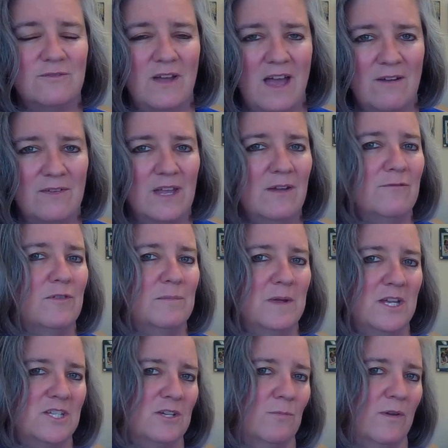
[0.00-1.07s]
having
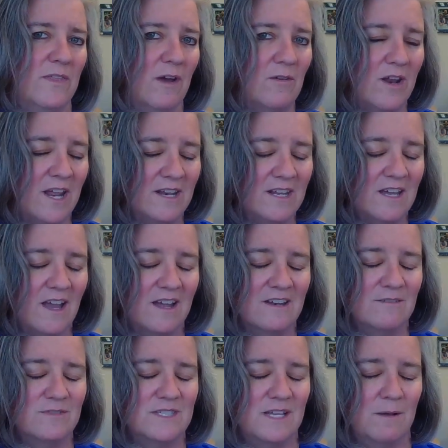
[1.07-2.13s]
information without any kind
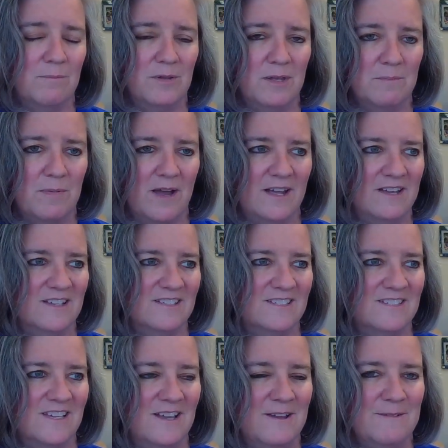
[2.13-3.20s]
of sampling
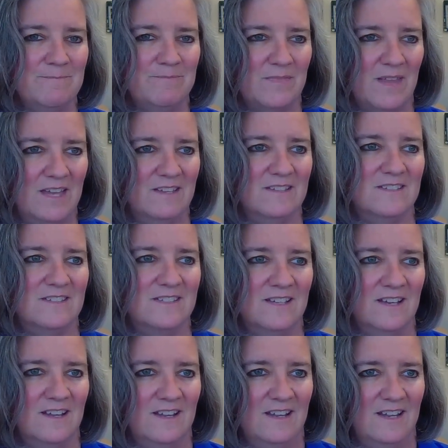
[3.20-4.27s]
bias is
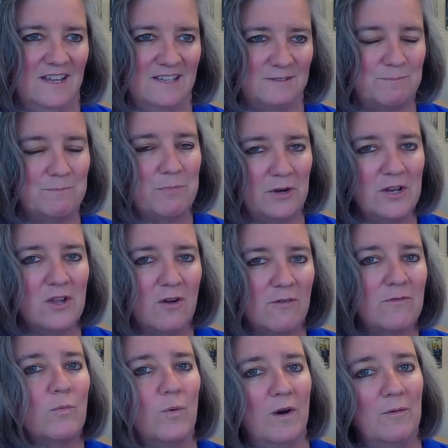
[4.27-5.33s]
pretty
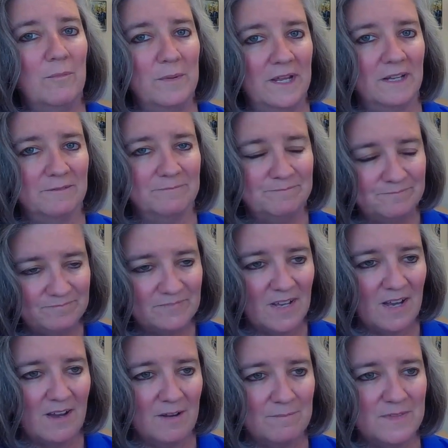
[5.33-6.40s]
overwhelming.
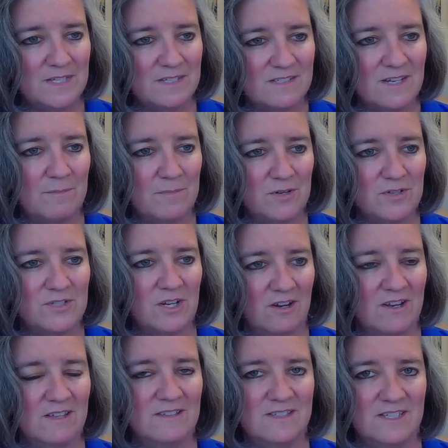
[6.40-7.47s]
These numbers are
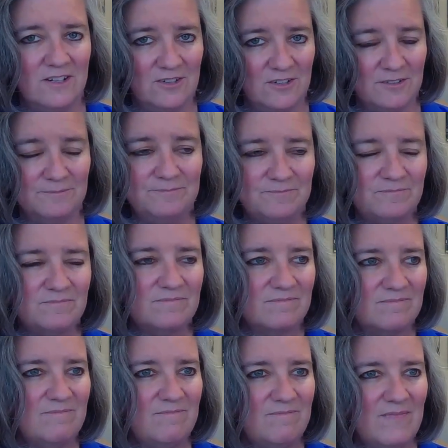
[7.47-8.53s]
considered
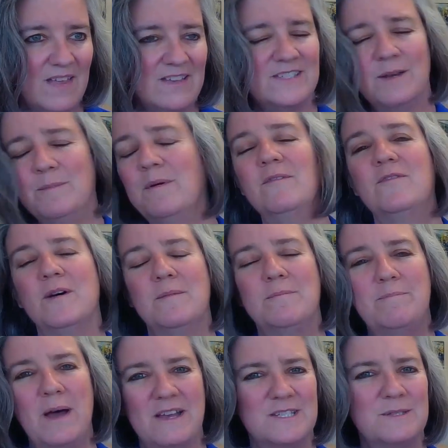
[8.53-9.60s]
some of the
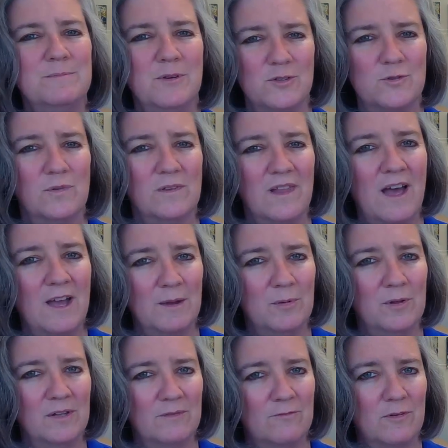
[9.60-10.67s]
best, most
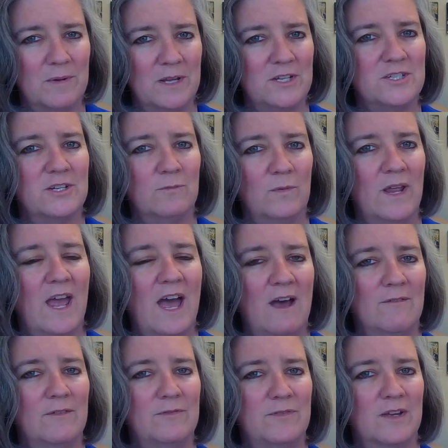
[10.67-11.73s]
reliable information we
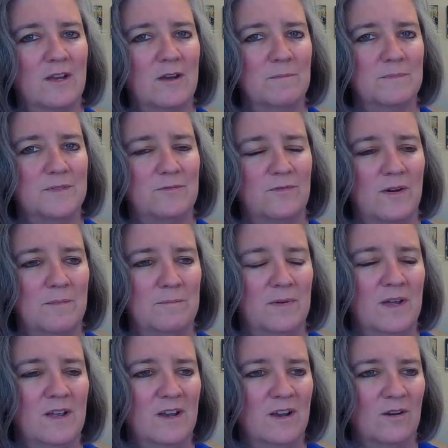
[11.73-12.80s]
have if it comes from
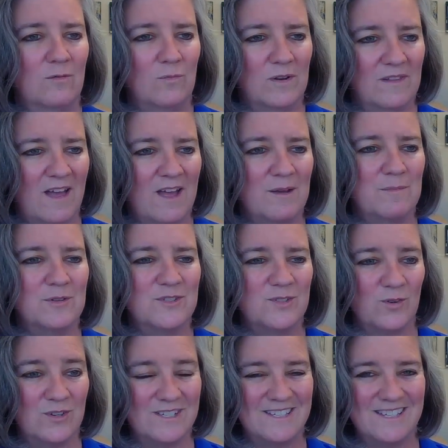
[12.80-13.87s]
reliable
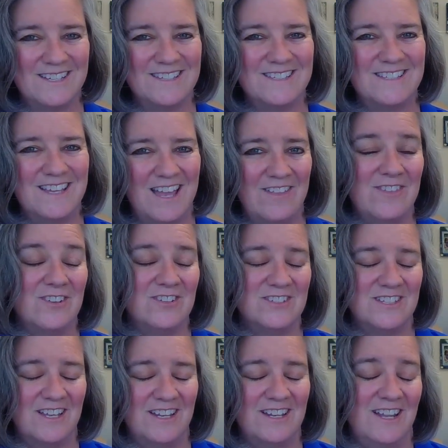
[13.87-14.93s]
sources, and
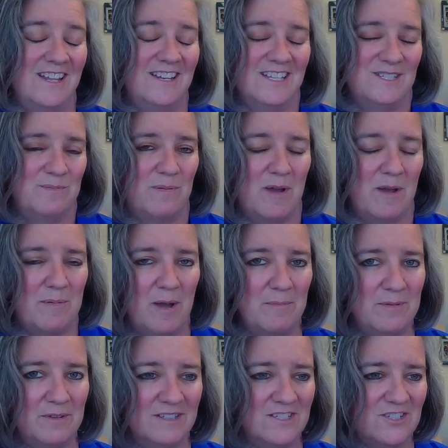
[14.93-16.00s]
it's a
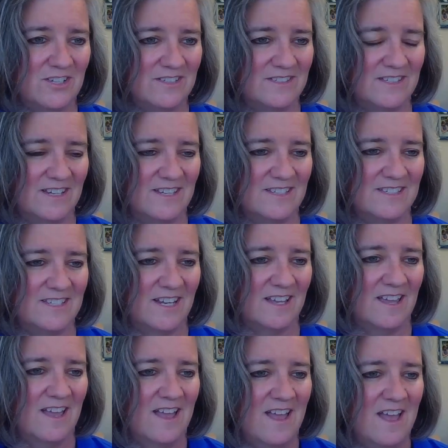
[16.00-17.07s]
population
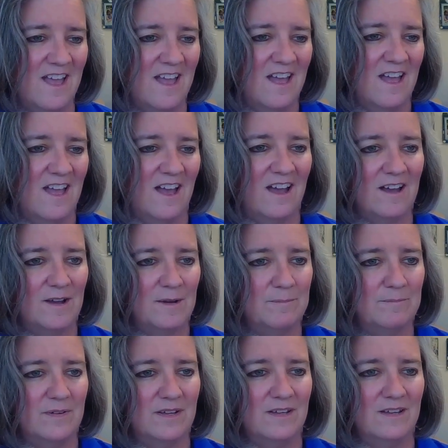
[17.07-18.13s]
statistic.
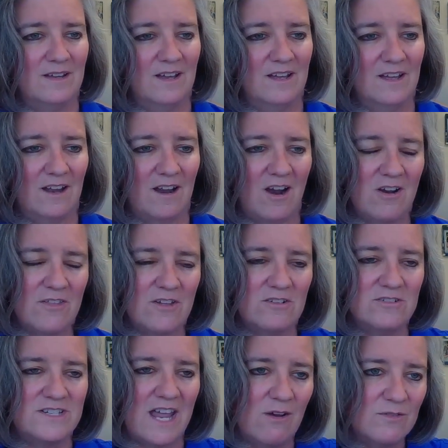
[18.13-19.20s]
Are
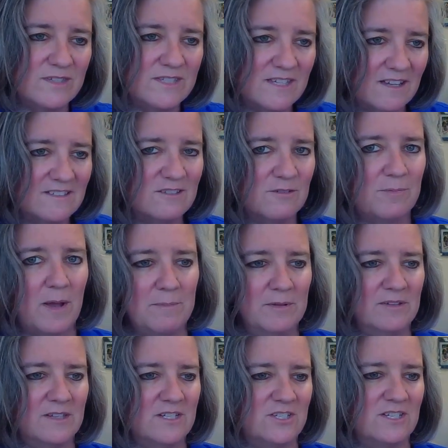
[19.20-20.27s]
there downsides of
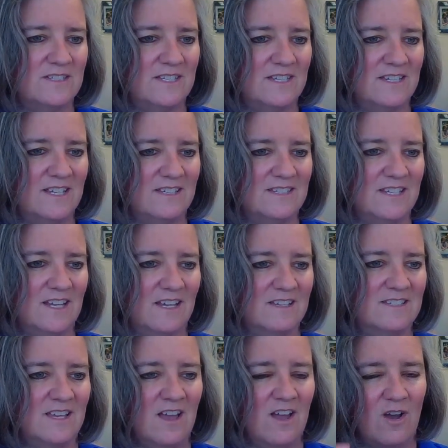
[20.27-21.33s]
population
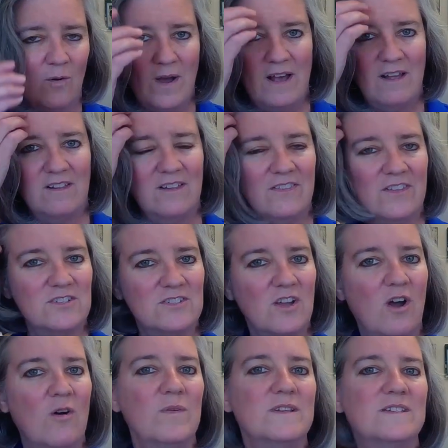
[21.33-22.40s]
statistics? Well, there's
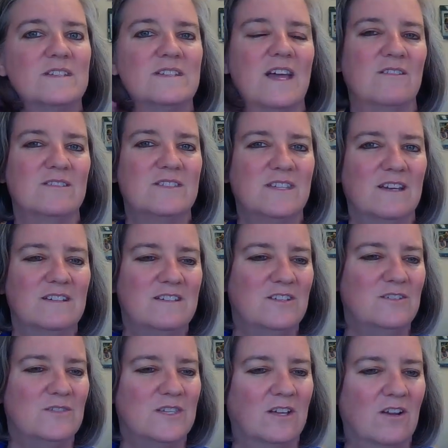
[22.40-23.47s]
always a downside to
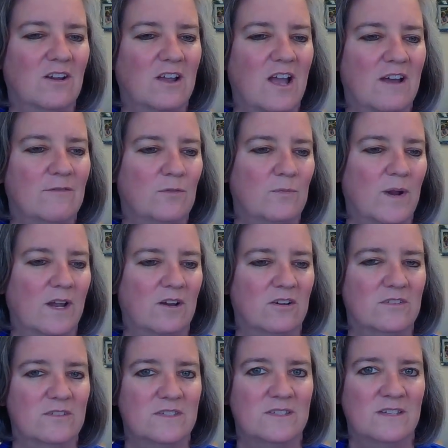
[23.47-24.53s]
using archival
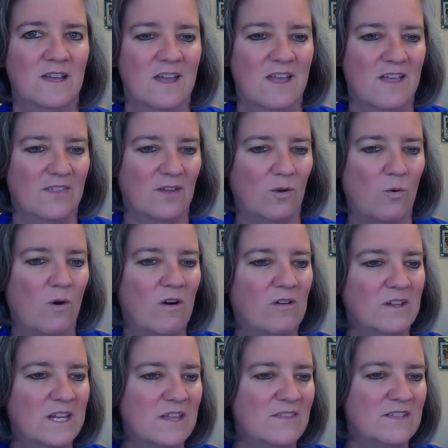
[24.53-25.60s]
records. The
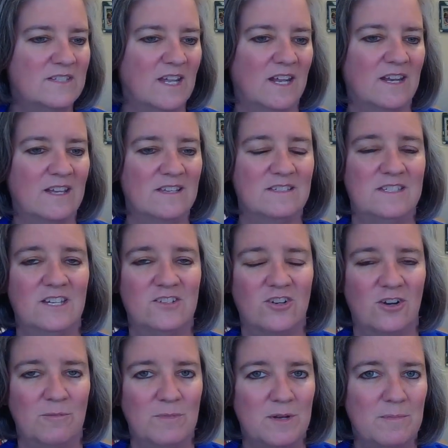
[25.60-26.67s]
quality of the data is
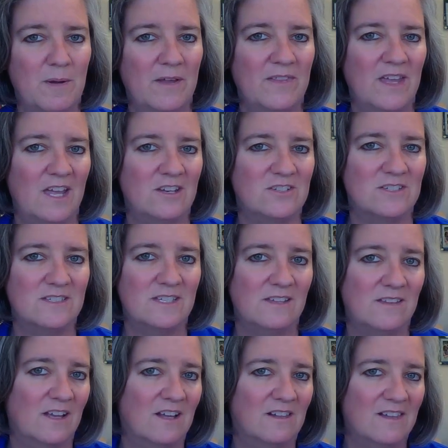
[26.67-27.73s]
determined by the agency
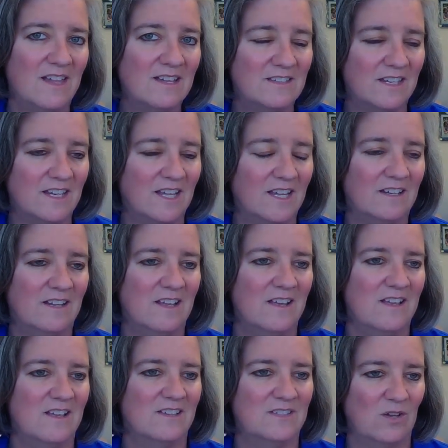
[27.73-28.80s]
that collected it.
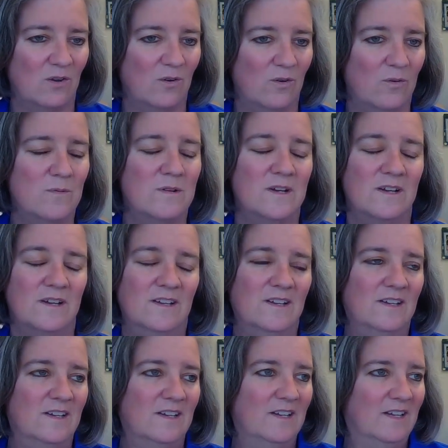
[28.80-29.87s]
So
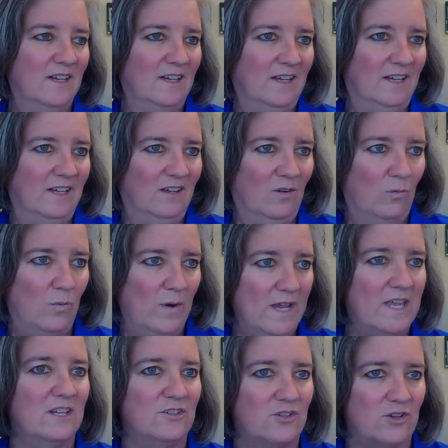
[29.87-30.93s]
we
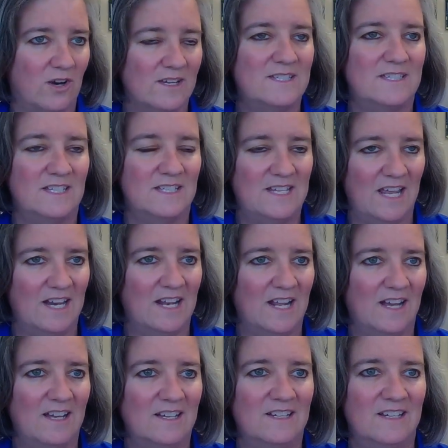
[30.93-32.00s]
can trust the
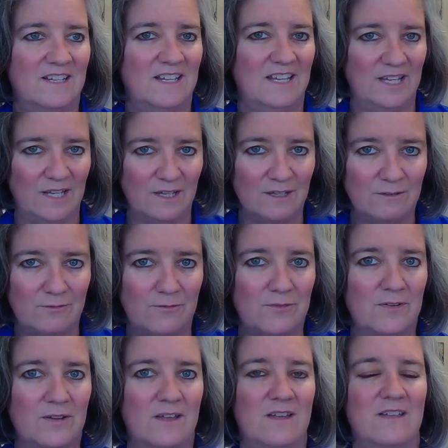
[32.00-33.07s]
data
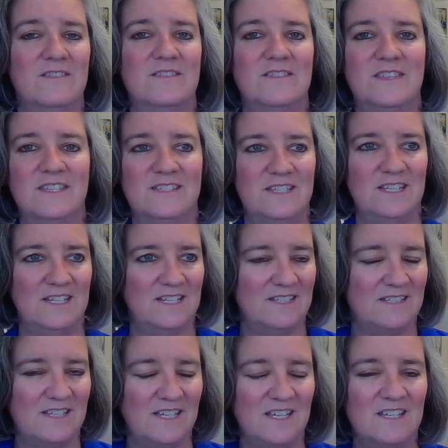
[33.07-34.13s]
if the
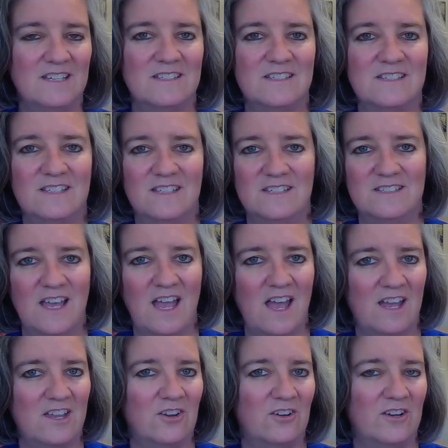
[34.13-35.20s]
CDC is
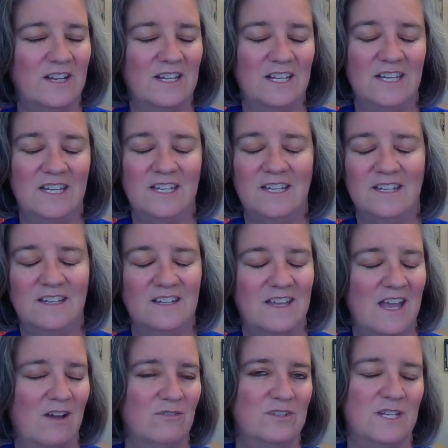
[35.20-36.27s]
accurately
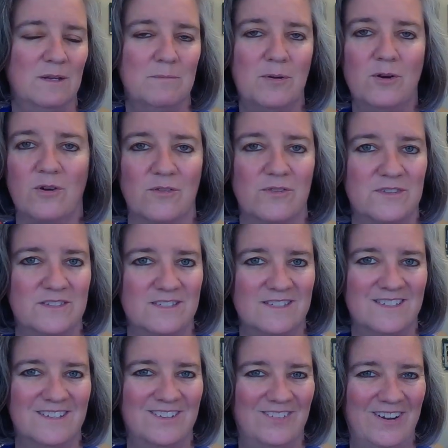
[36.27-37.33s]
counting
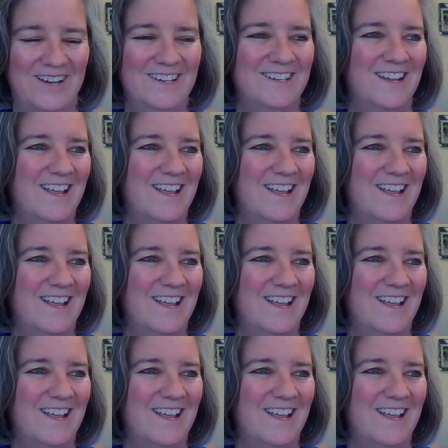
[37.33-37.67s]
births, right?